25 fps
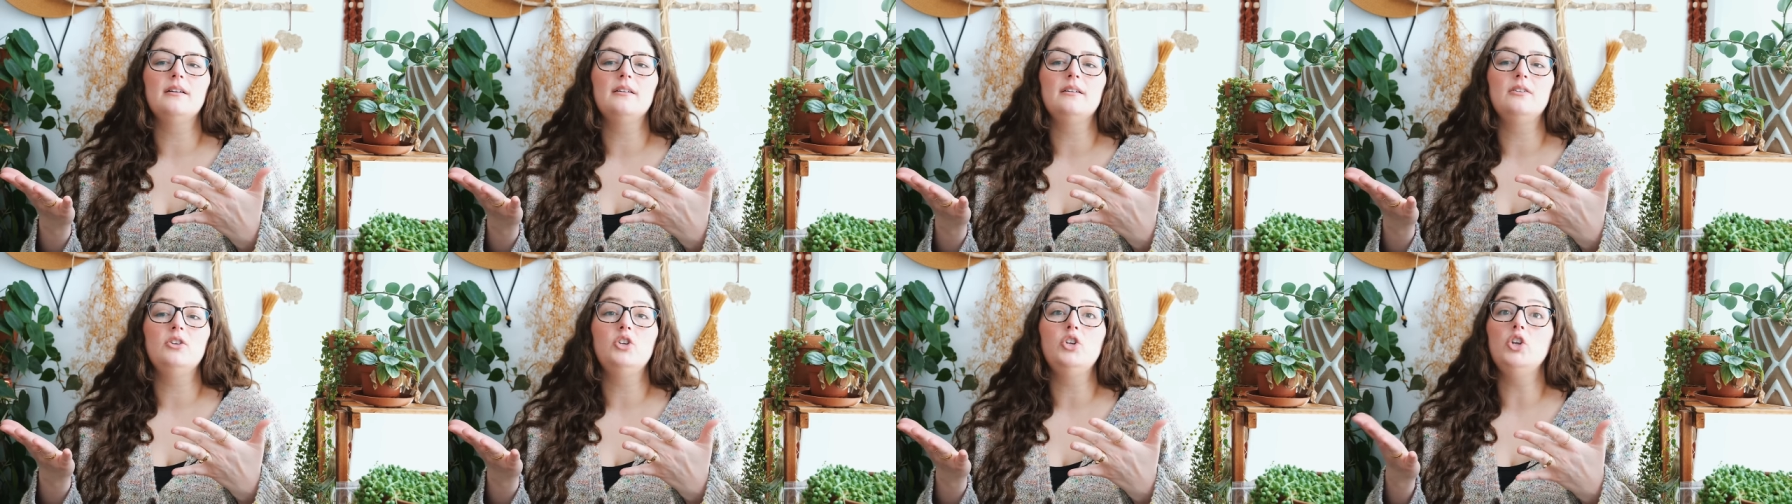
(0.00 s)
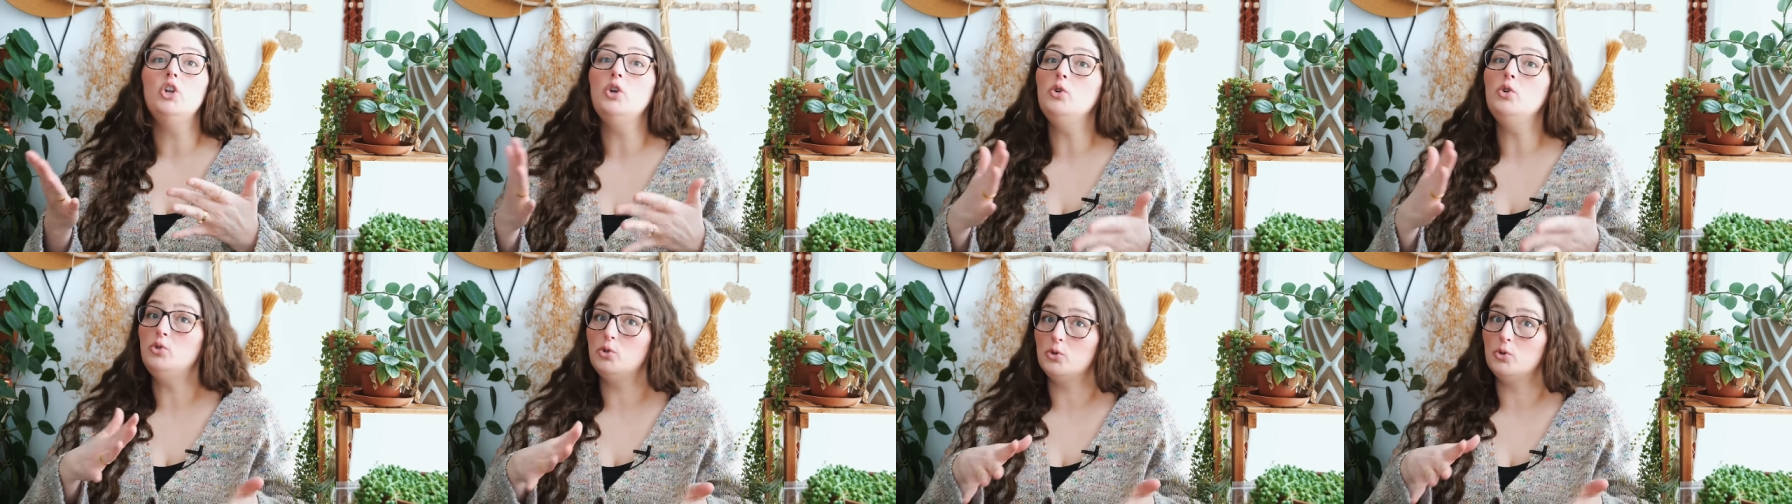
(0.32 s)

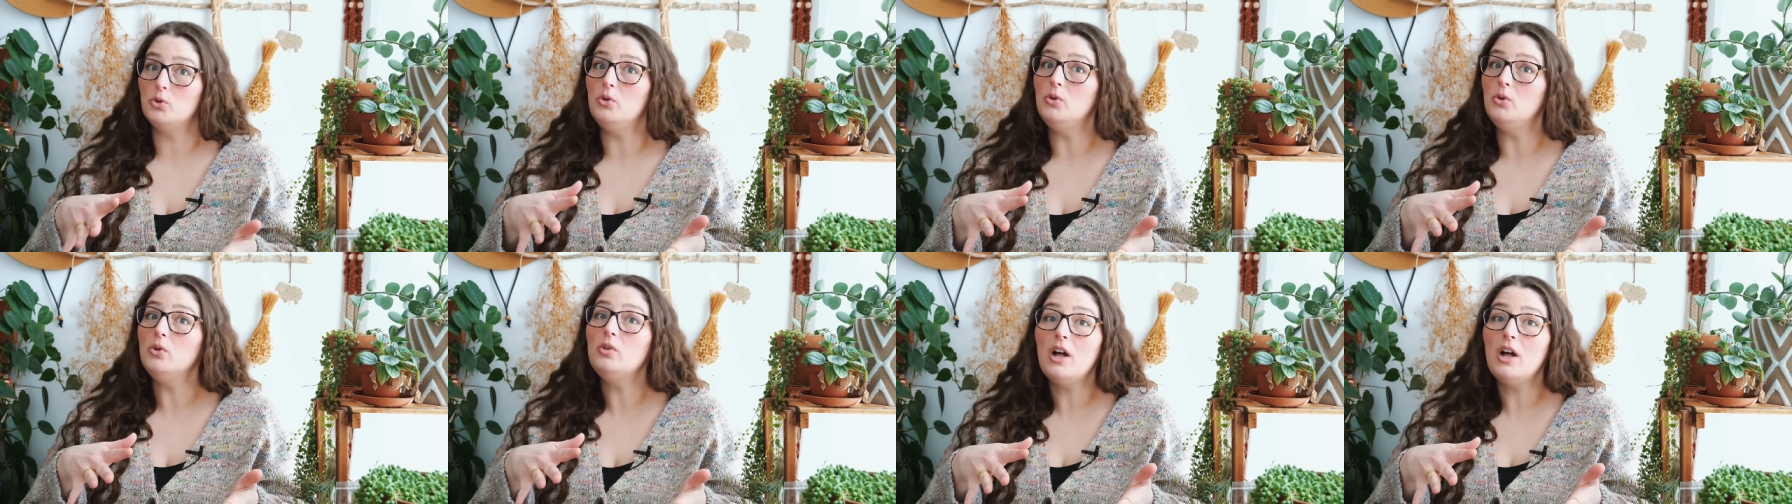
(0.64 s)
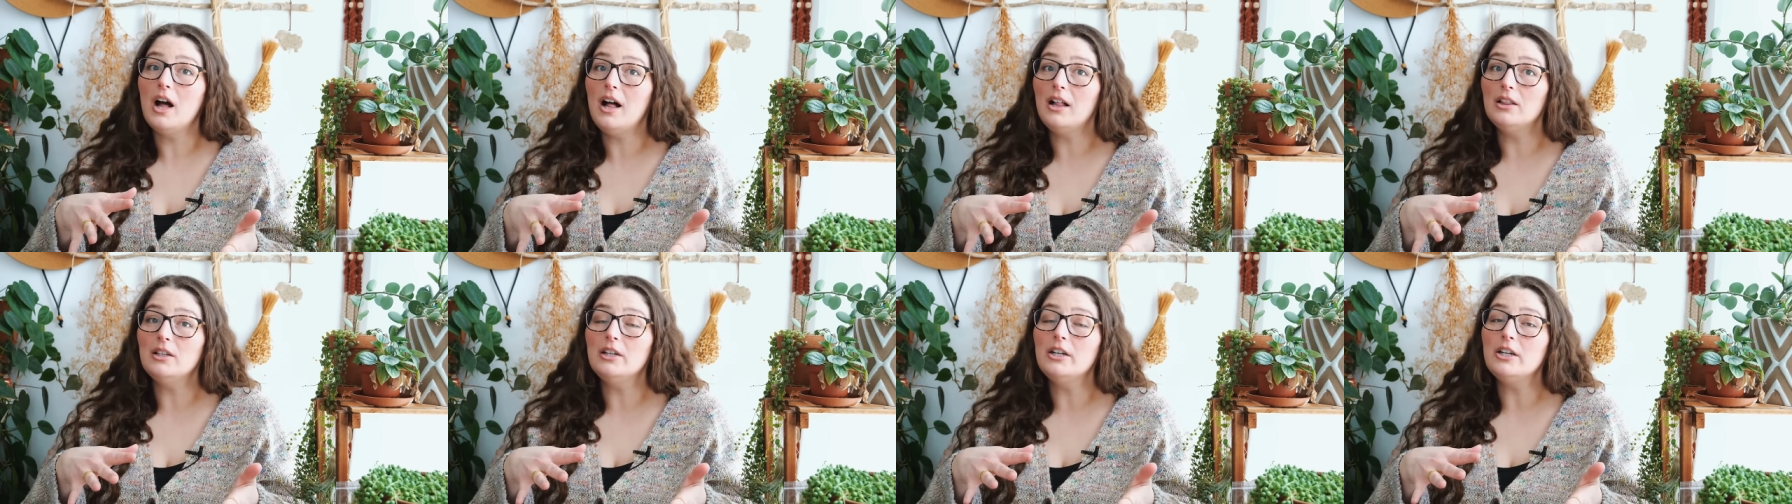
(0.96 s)
neutral
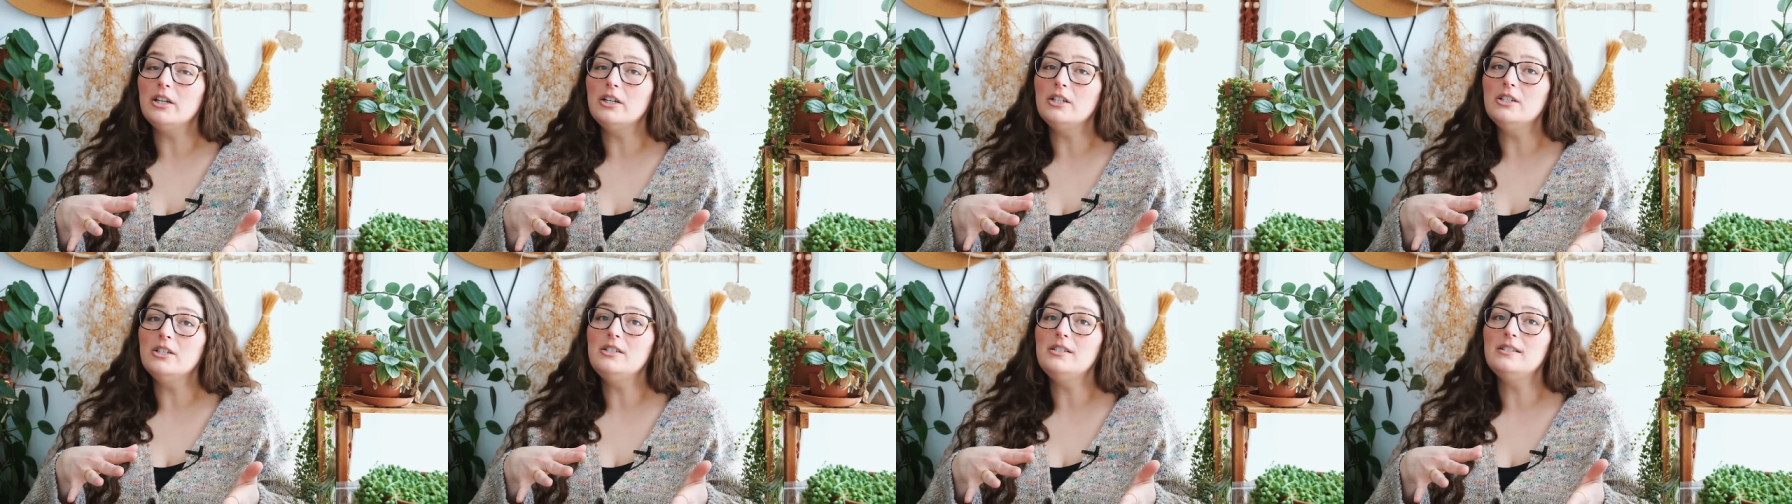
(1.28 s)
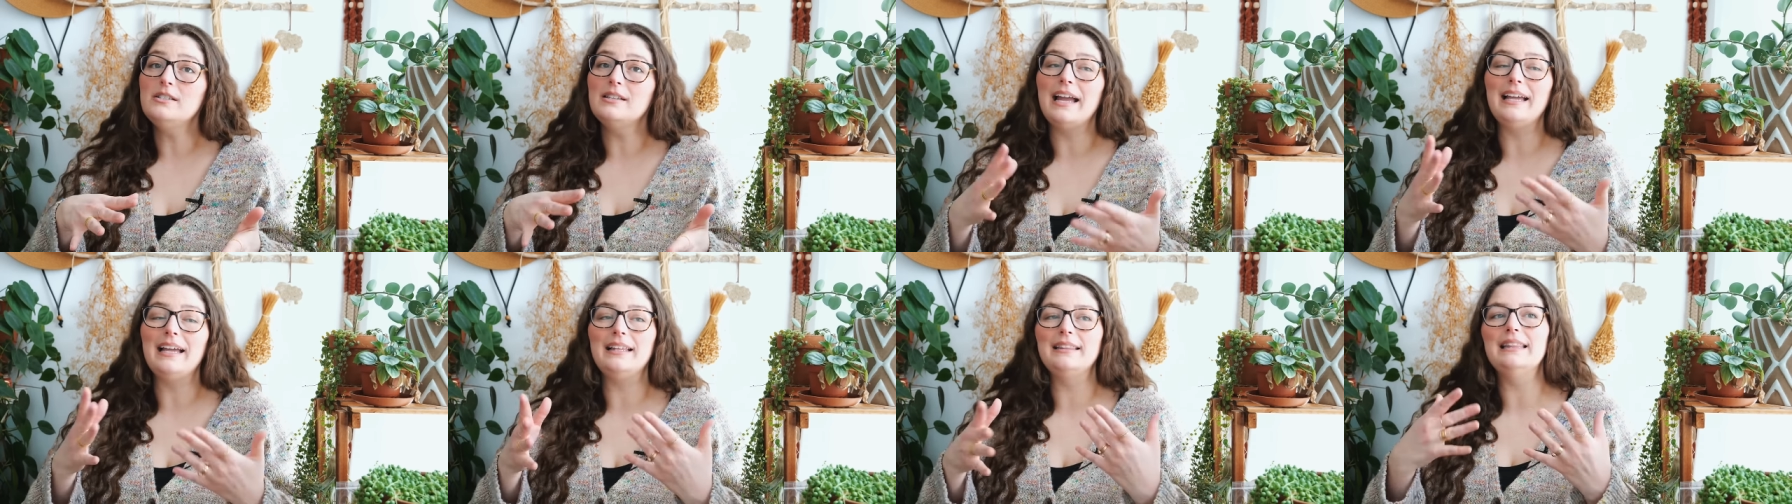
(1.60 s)

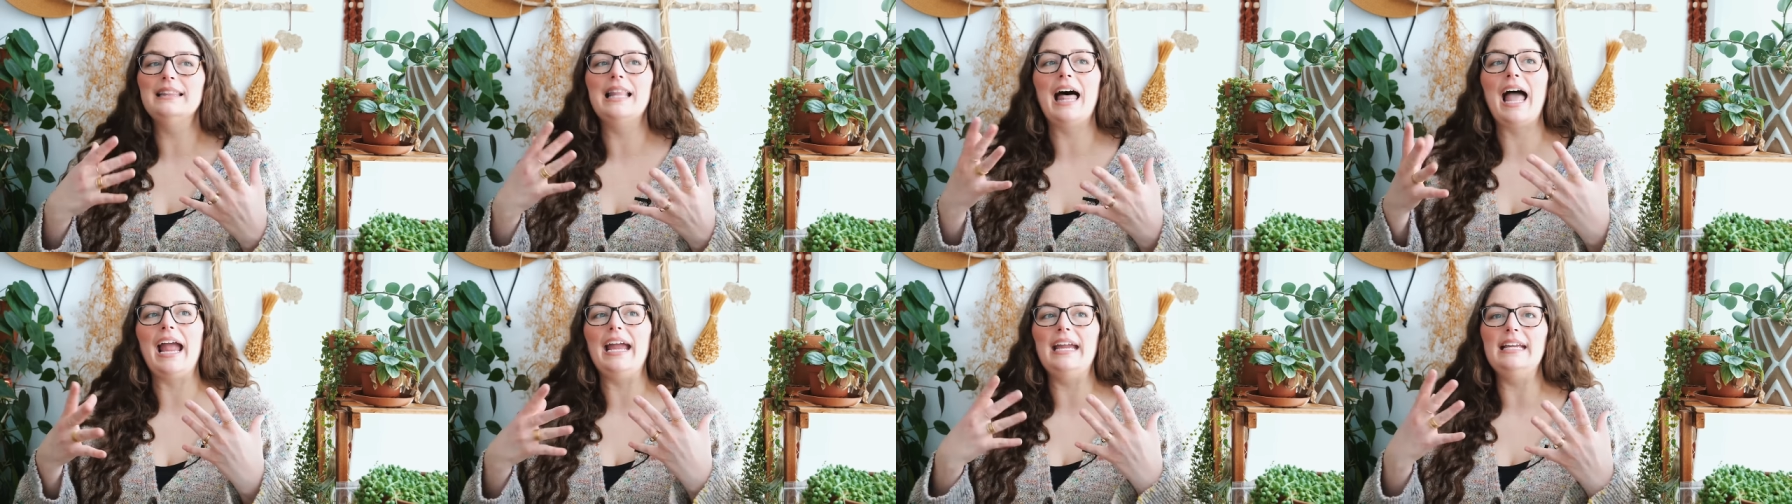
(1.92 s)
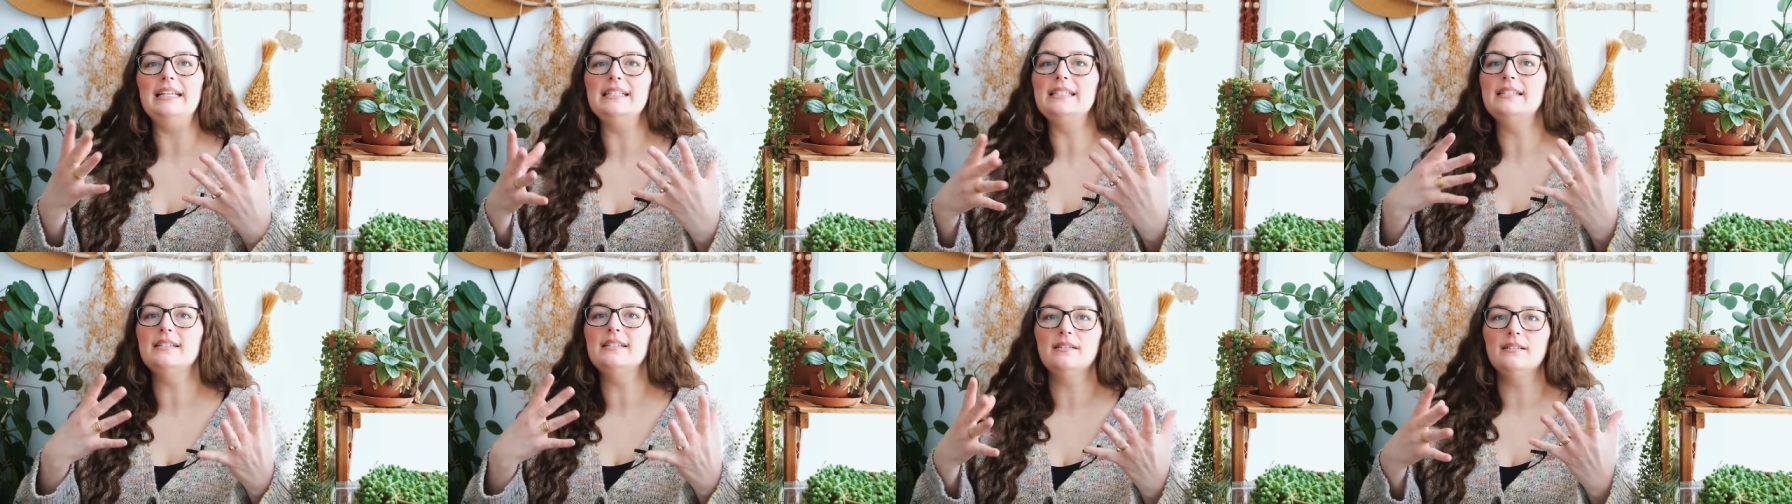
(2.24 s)
colors, like
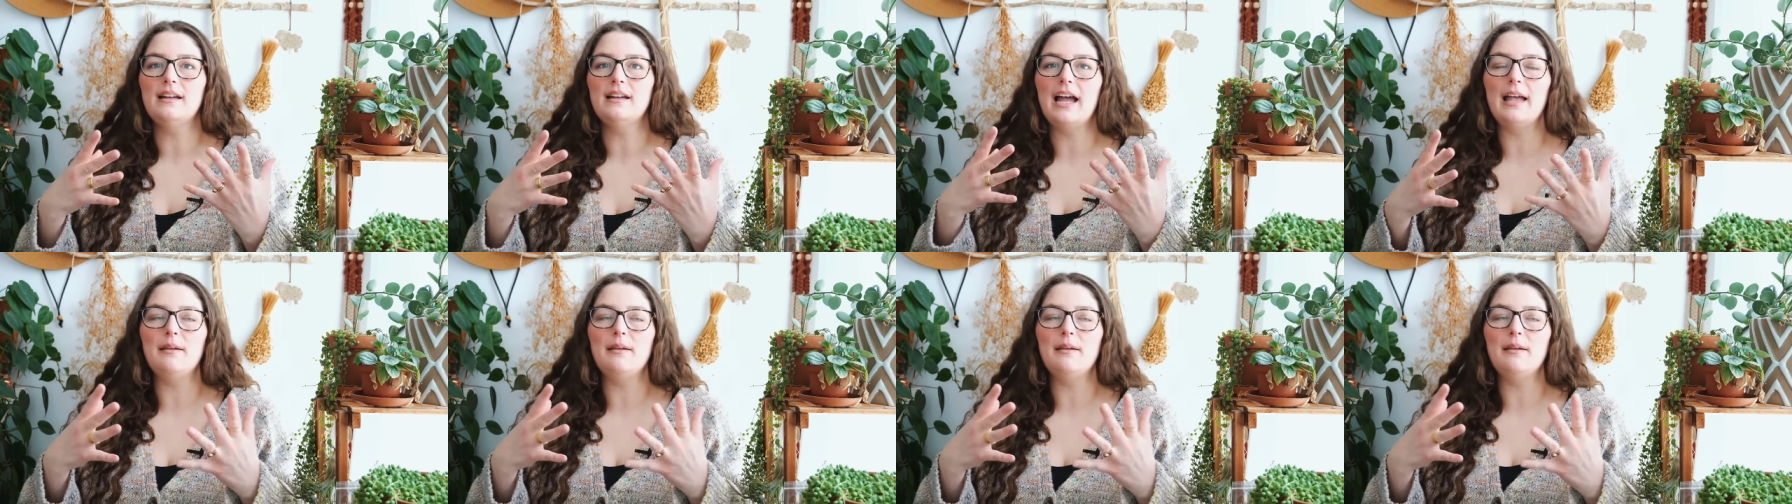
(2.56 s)
light,